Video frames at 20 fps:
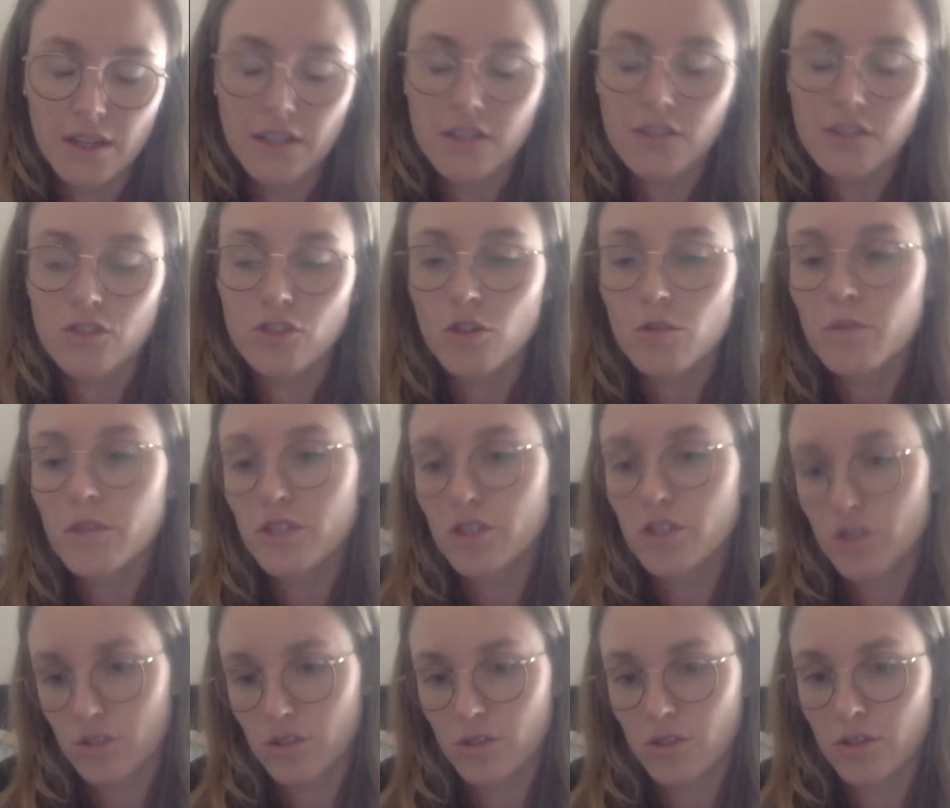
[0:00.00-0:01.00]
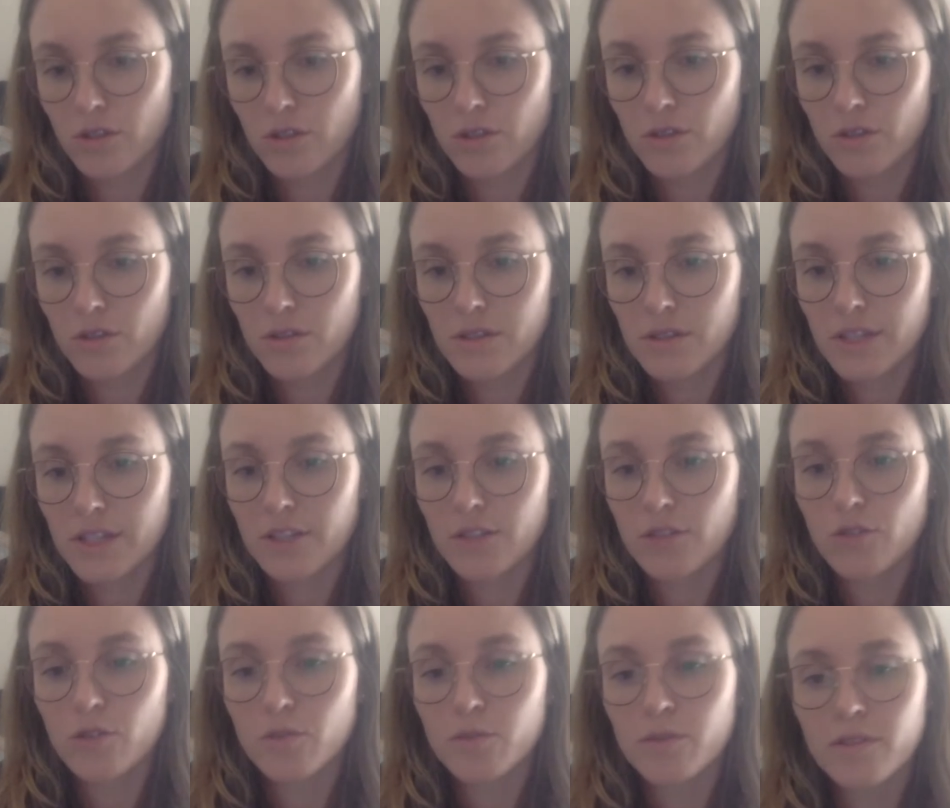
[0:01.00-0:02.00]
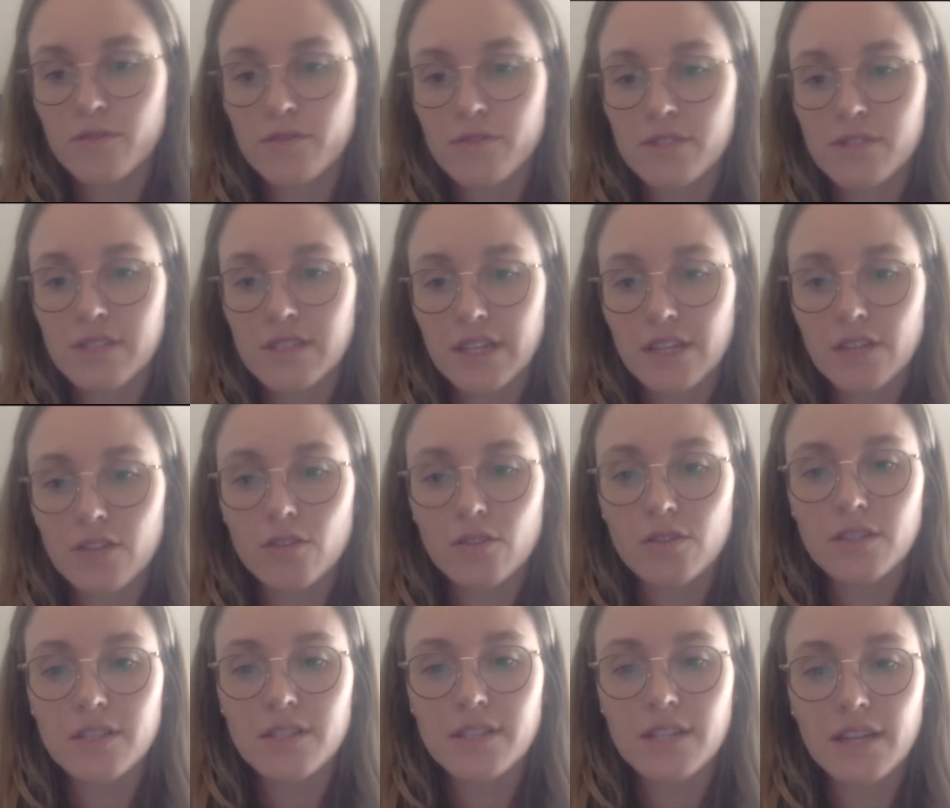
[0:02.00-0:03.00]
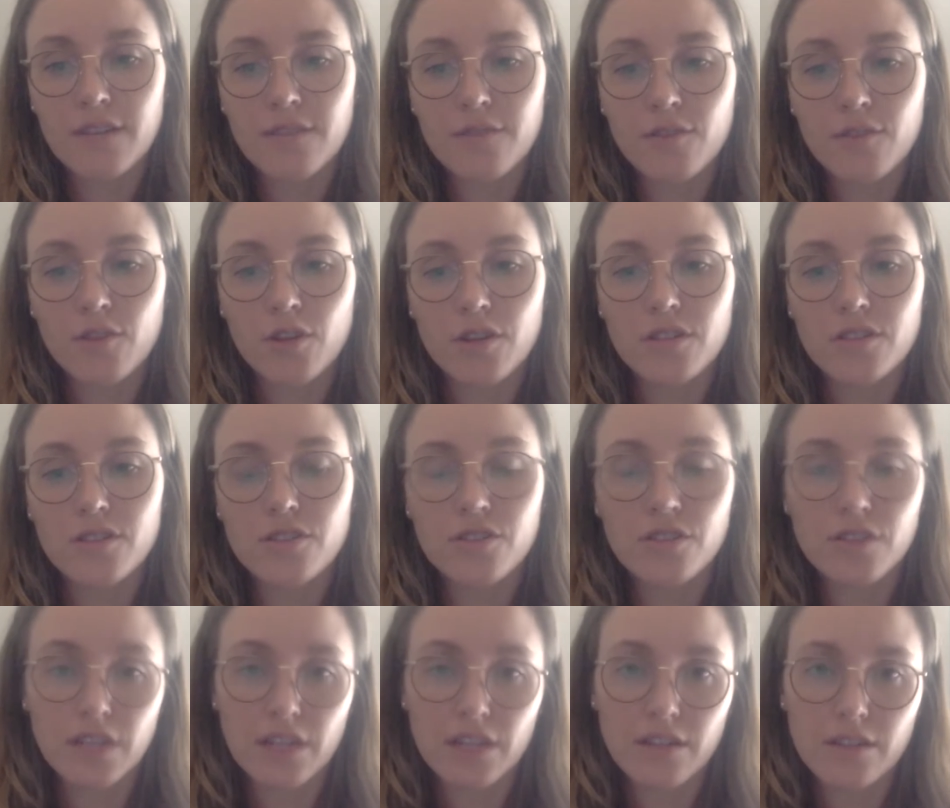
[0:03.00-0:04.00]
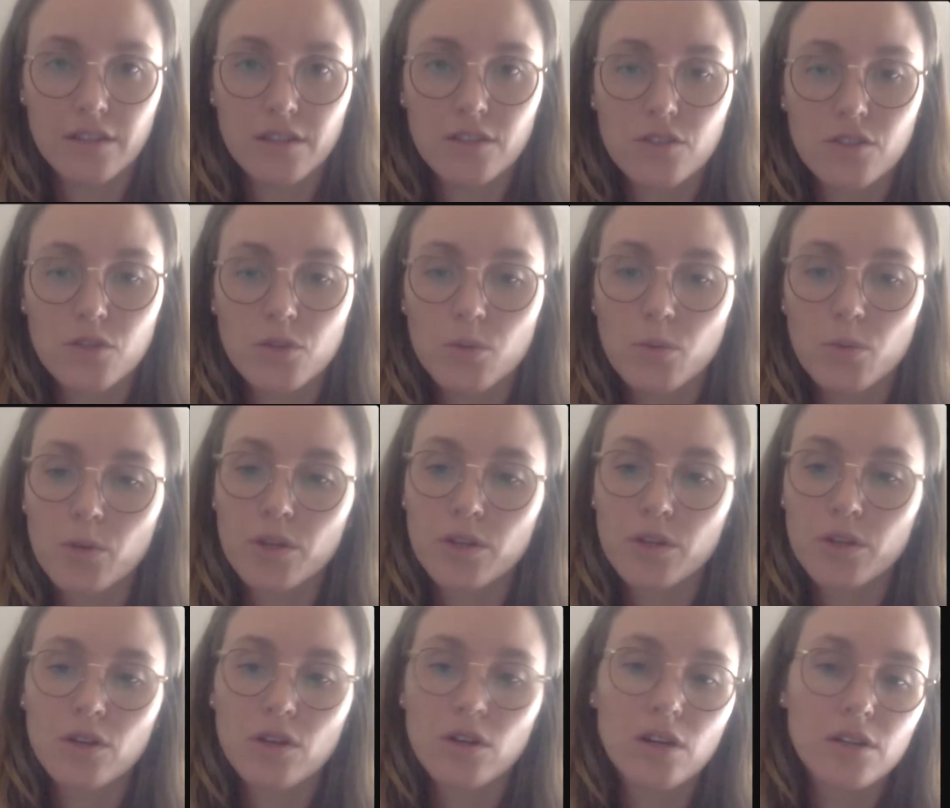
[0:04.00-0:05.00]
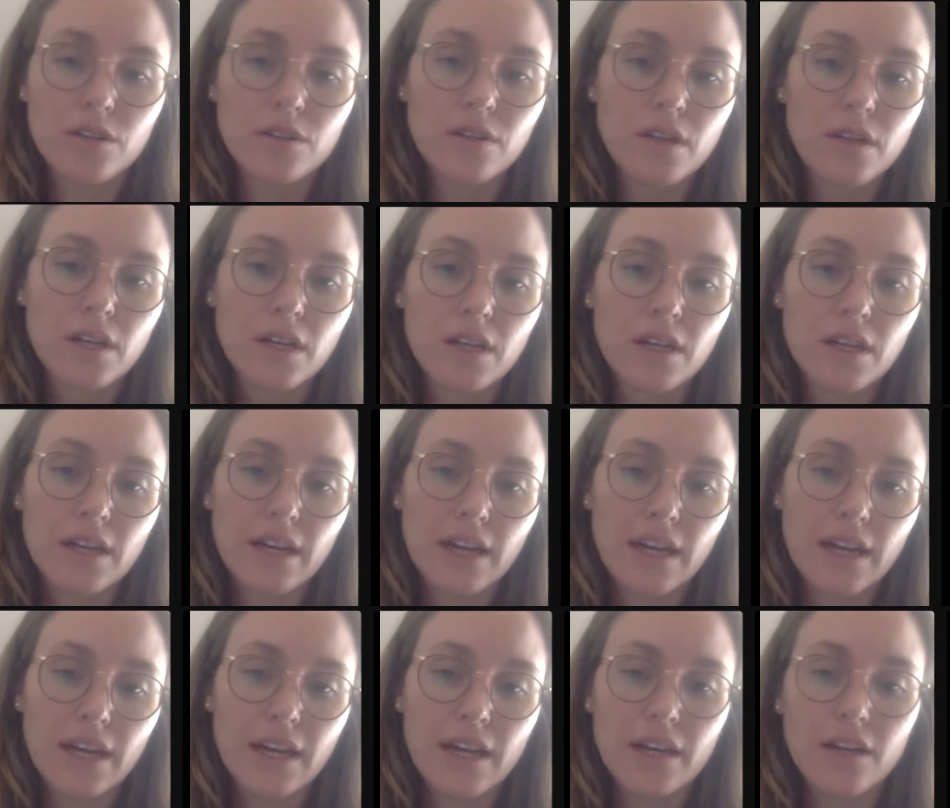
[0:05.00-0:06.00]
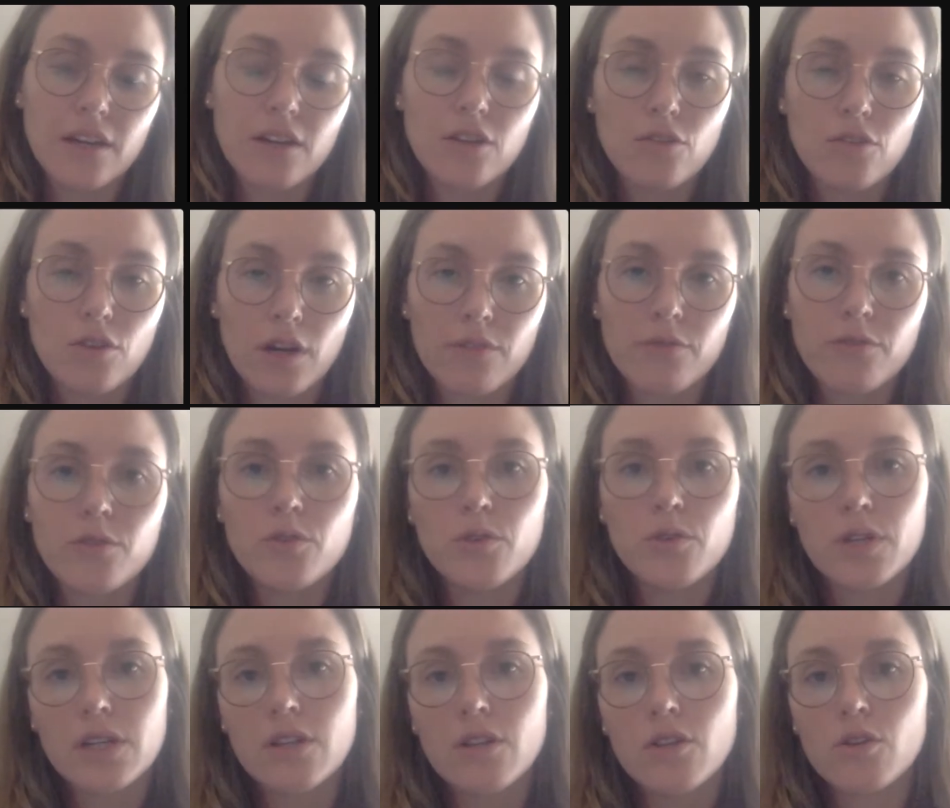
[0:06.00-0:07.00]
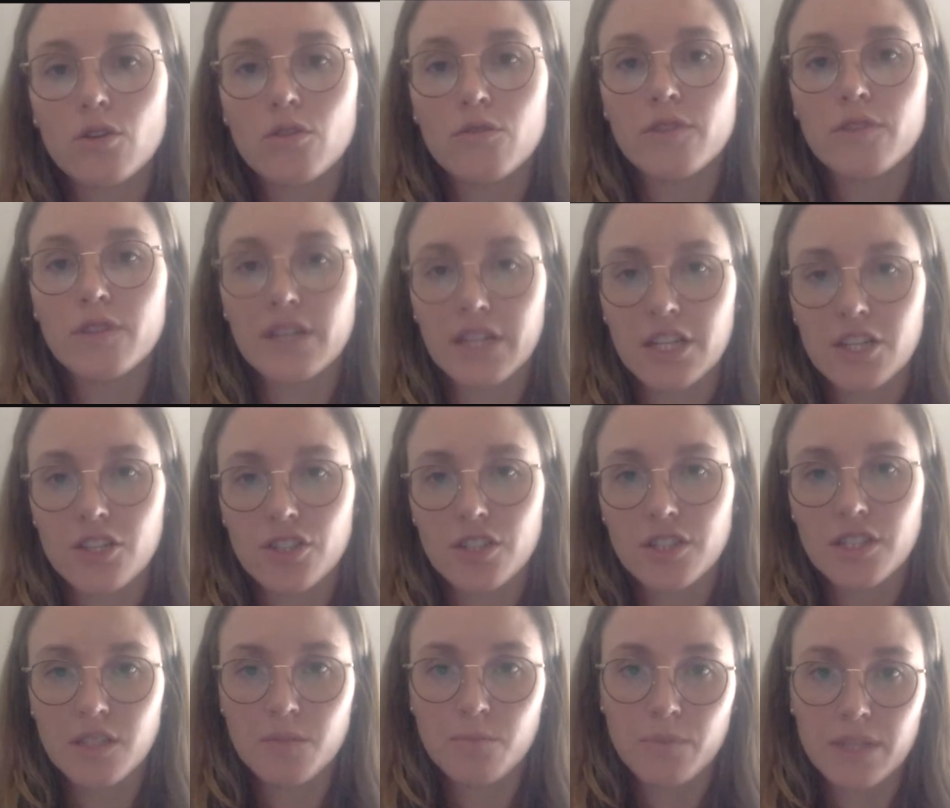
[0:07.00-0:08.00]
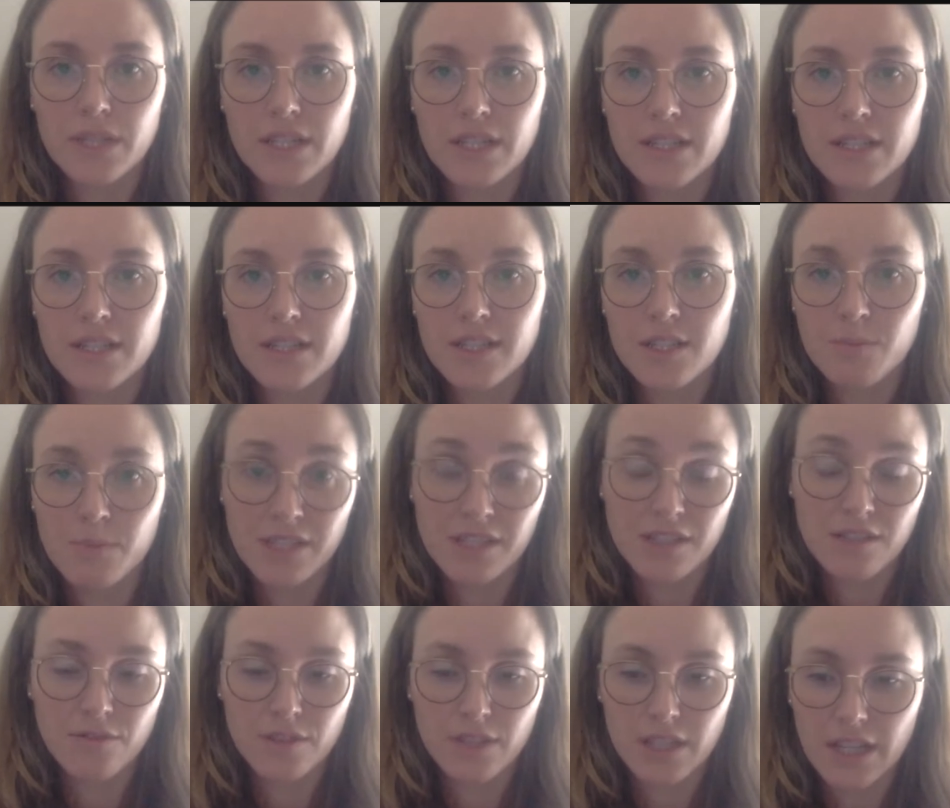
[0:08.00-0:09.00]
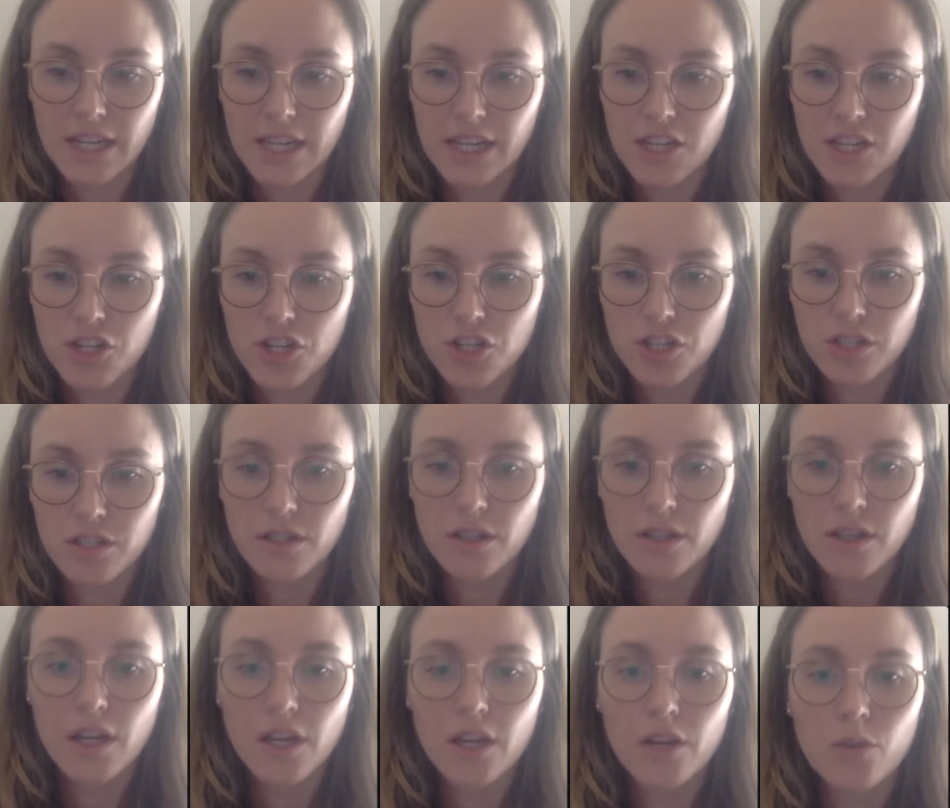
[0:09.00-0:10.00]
so much so that a group of stakeholders have gotten together to work on a GraphQL over HTTP specification,